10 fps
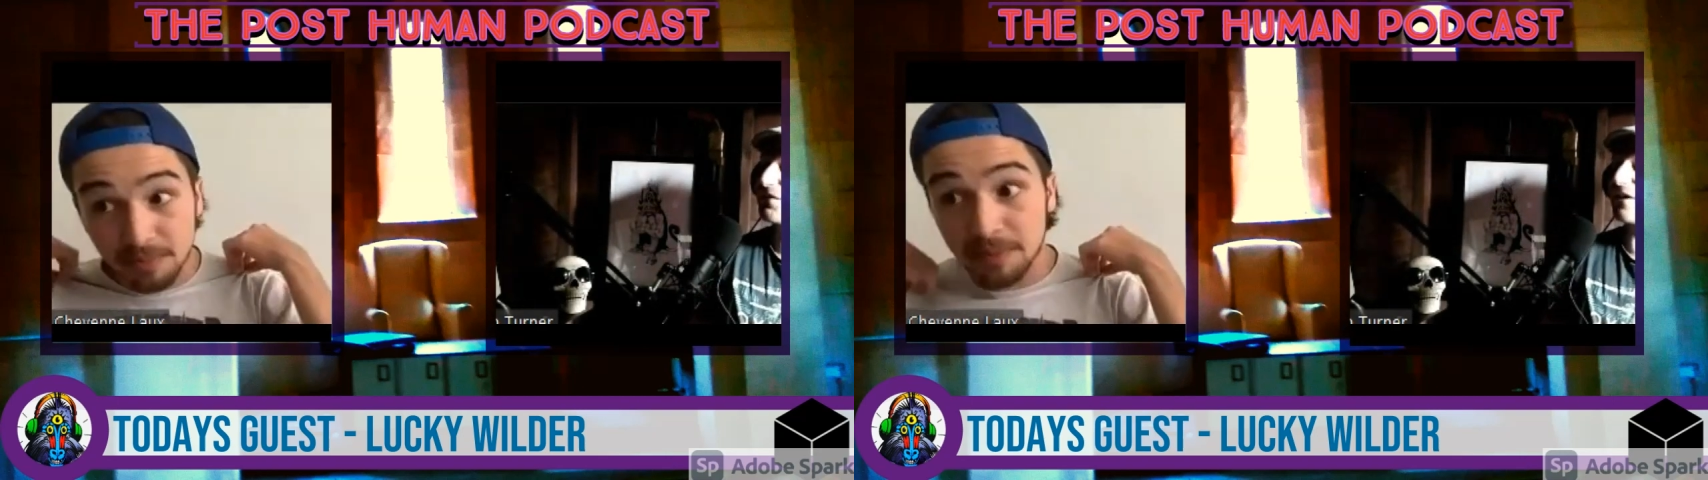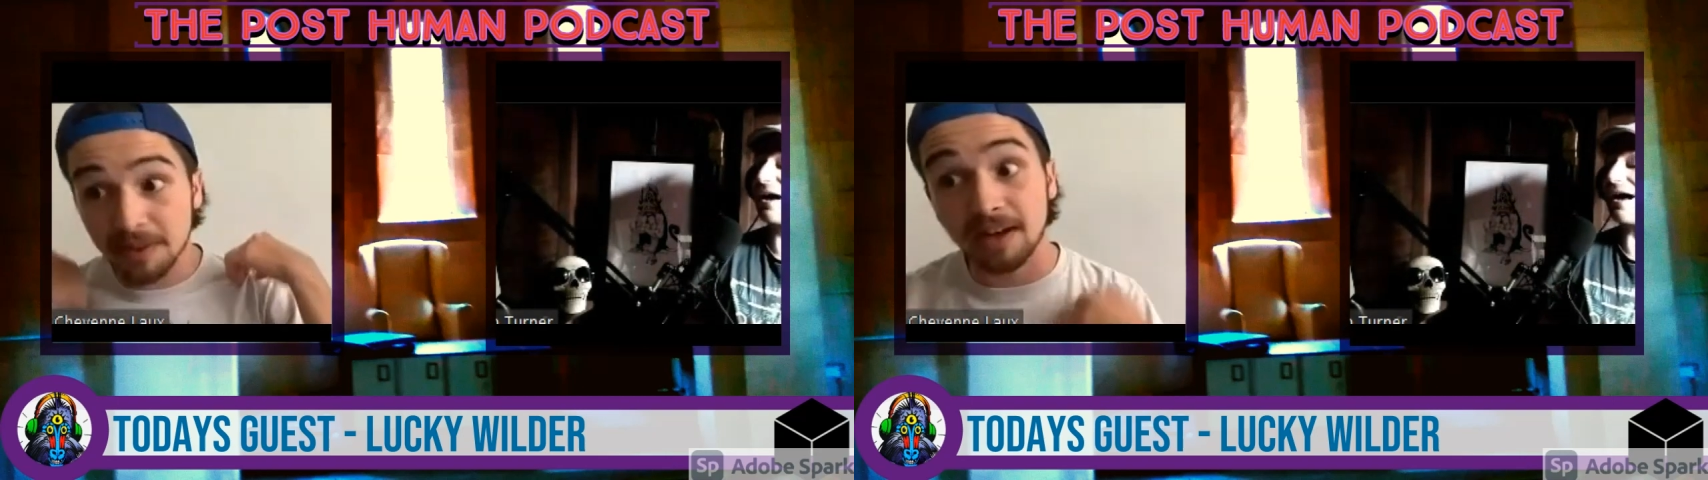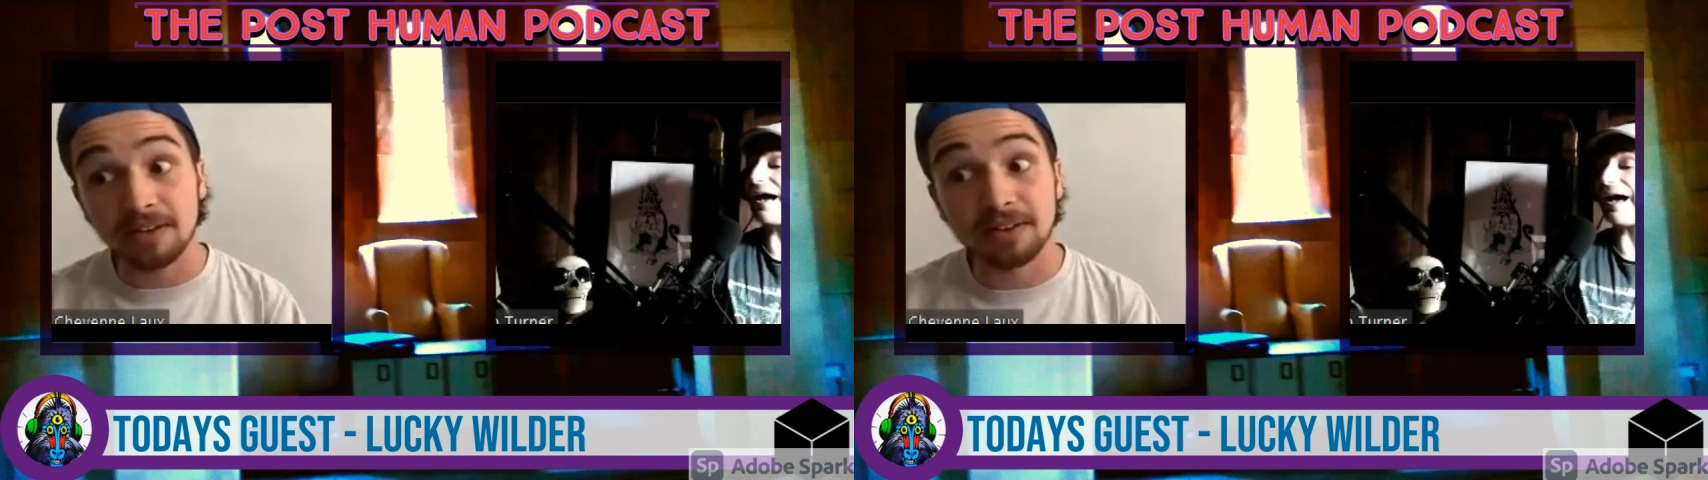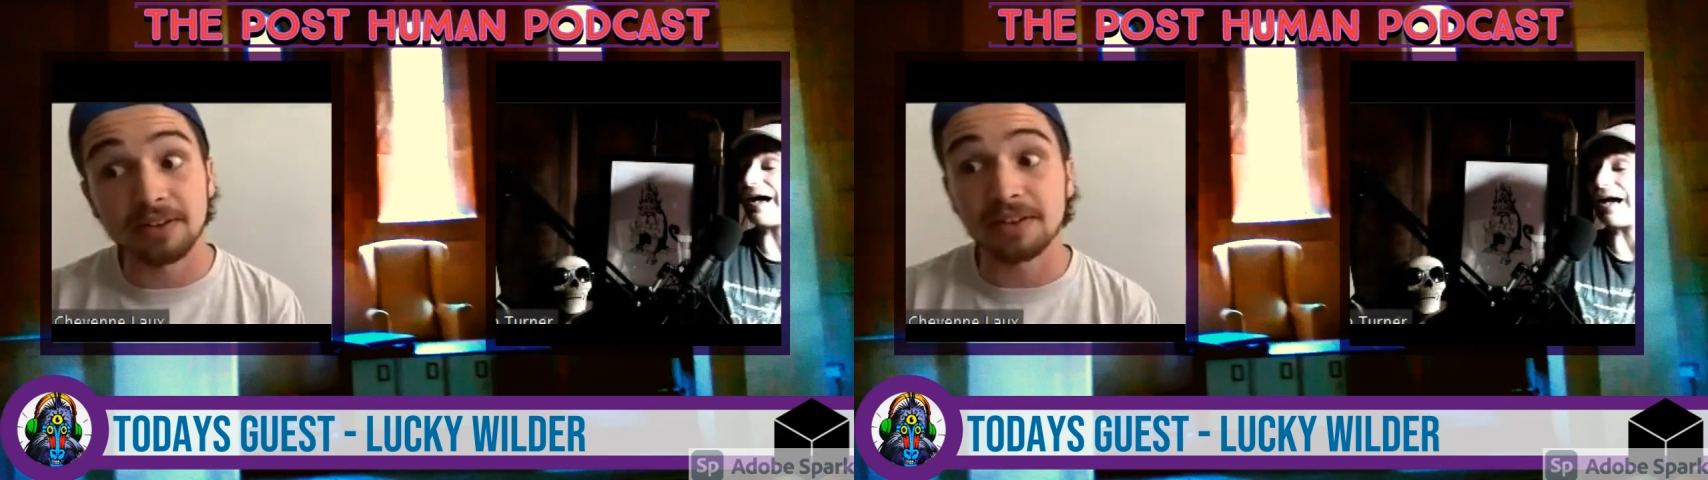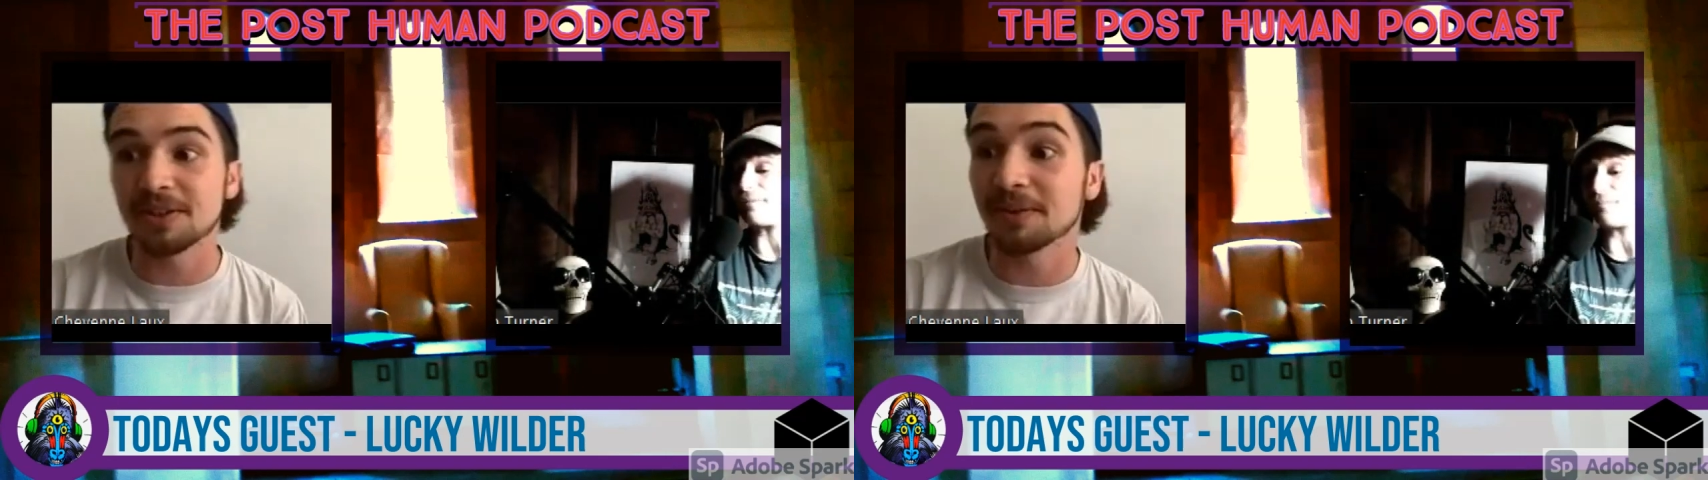
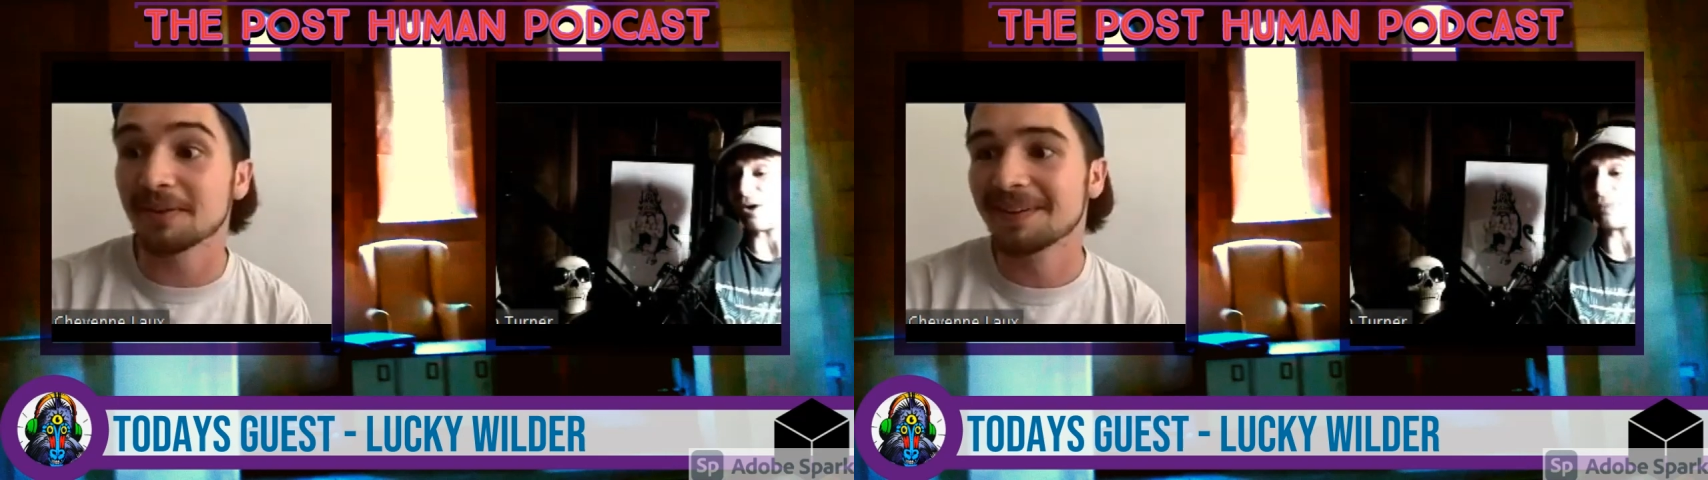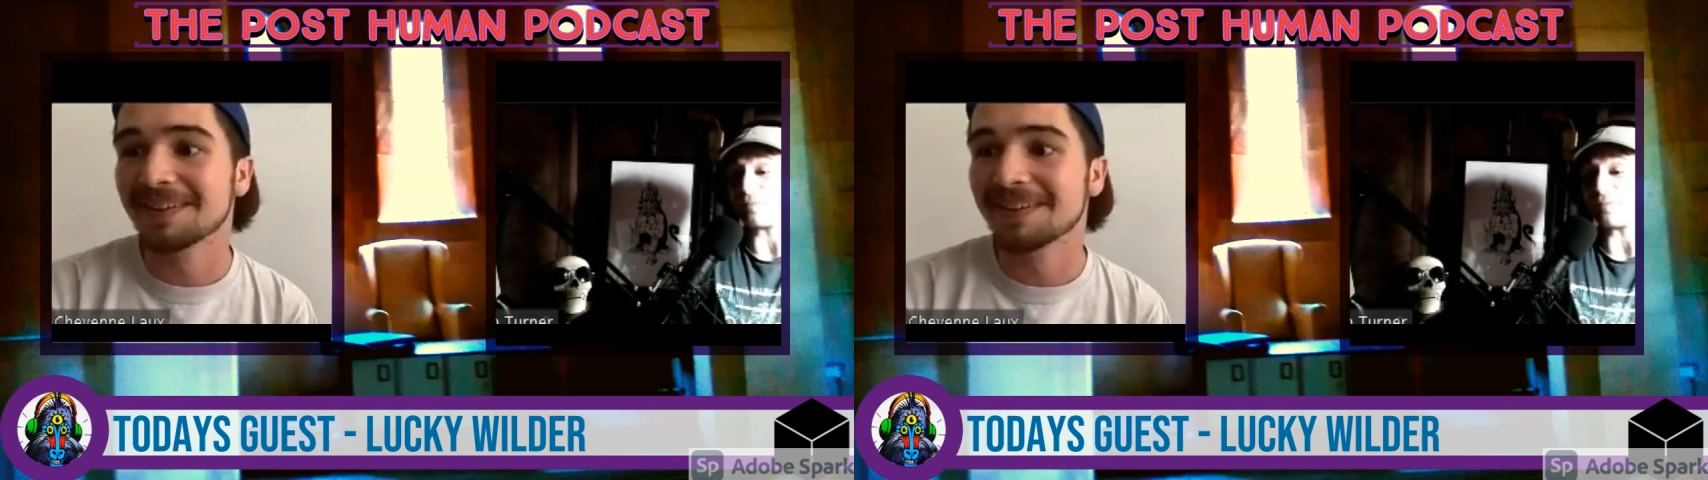That might be